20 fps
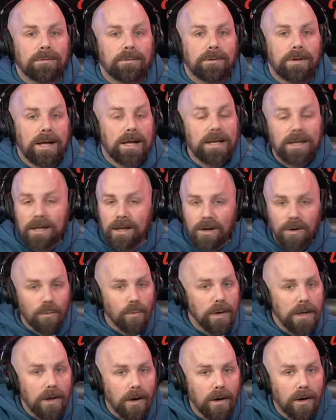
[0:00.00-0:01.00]
And here
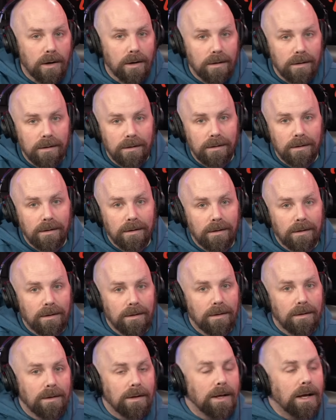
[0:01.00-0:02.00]
we are.
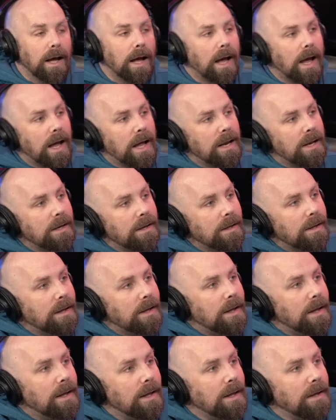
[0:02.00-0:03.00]
And
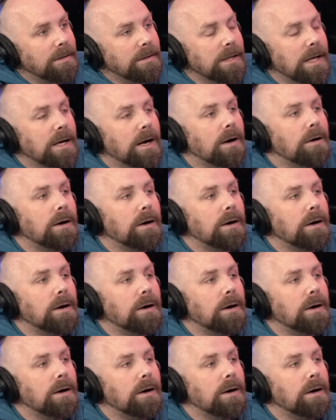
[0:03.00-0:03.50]
you know,